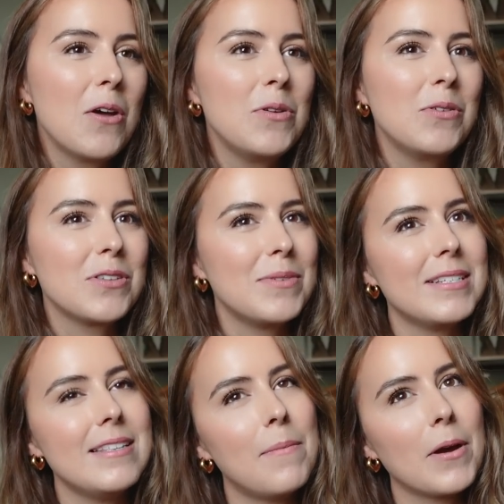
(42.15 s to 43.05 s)
We also went
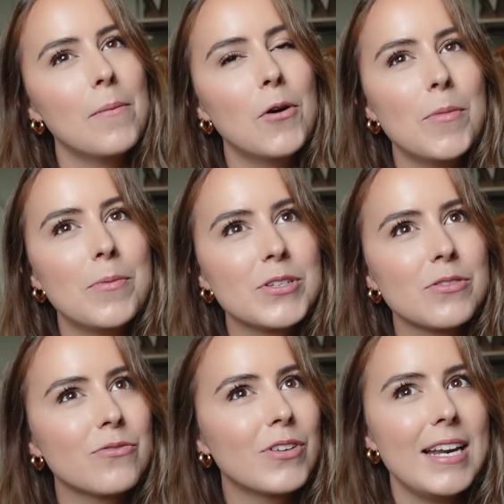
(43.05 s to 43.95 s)
to see the Book of Mormon, which
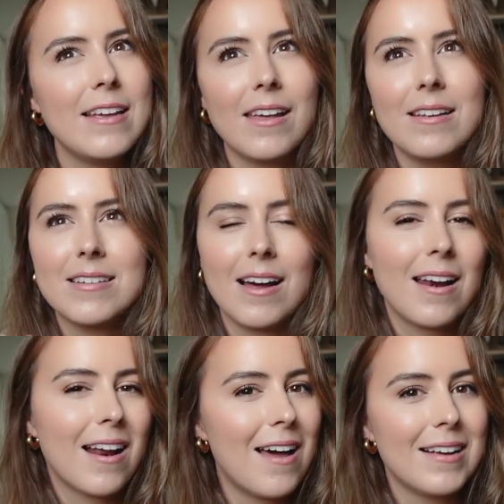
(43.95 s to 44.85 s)
was really good, kind of
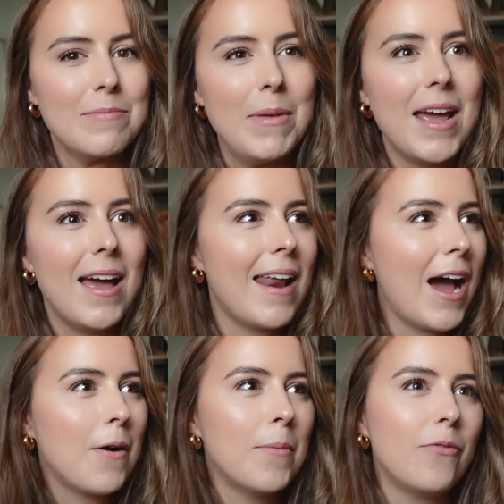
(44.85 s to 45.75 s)
like last minute, an
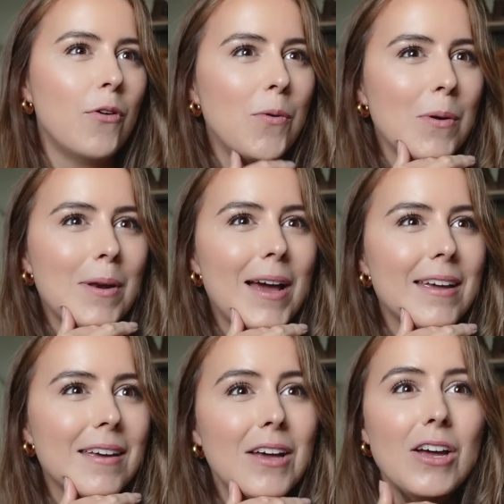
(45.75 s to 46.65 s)
hour before we were
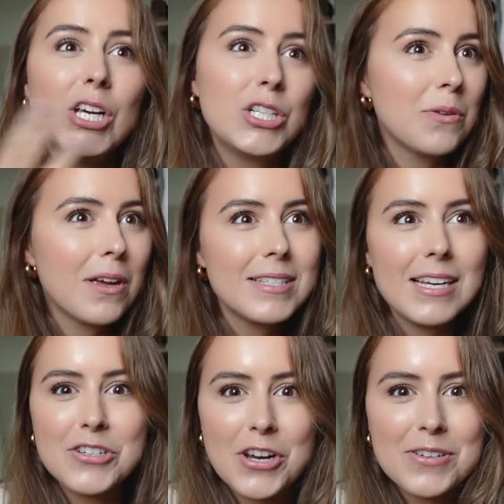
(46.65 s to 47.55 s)
like, should we go
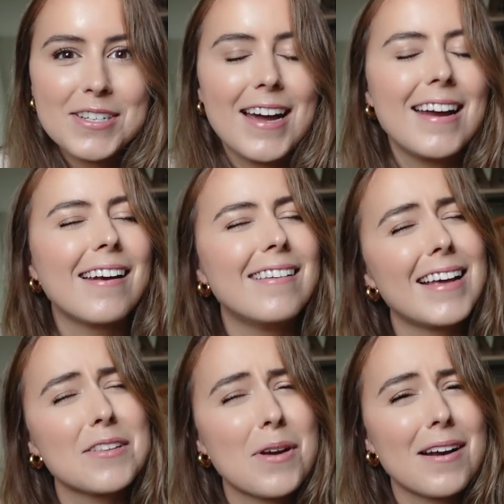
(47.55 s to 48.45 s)
see a show tonight?
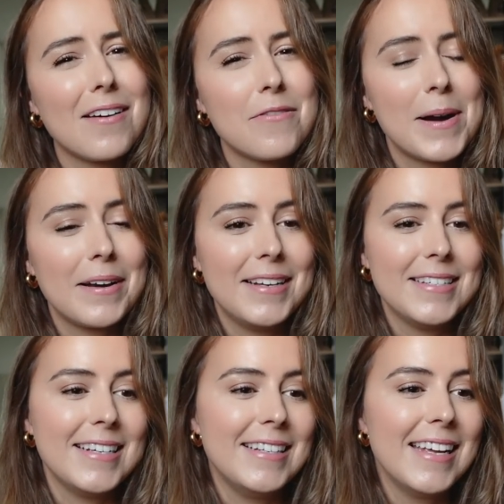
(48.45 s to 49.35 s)
that's what I love about
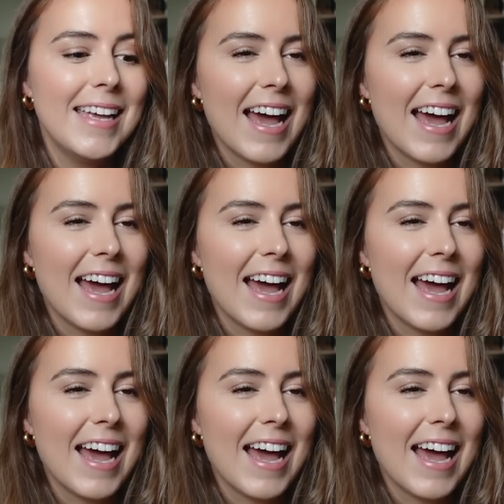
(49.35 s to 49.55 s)
London.